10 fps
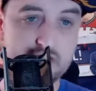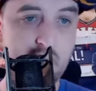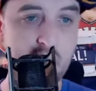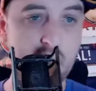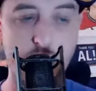
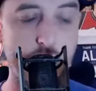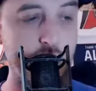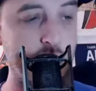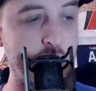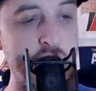on
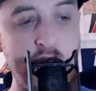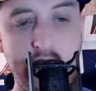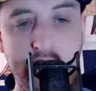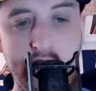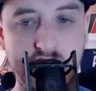Twitter.
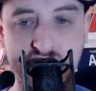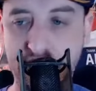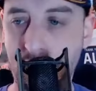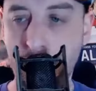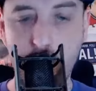He's
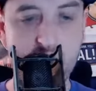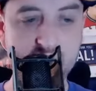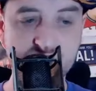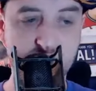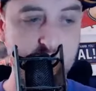
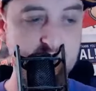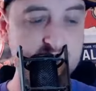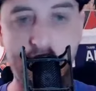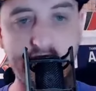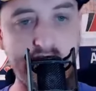always
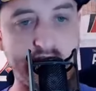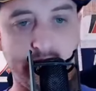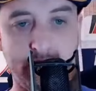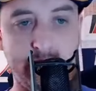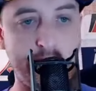responding
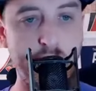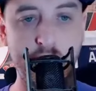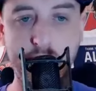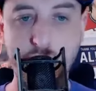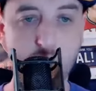to
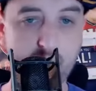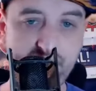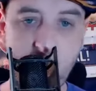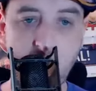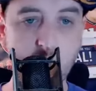people who
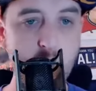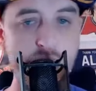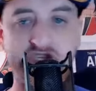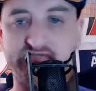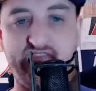follow him.
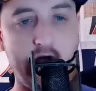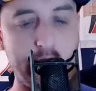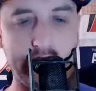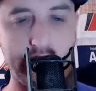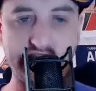He's following all these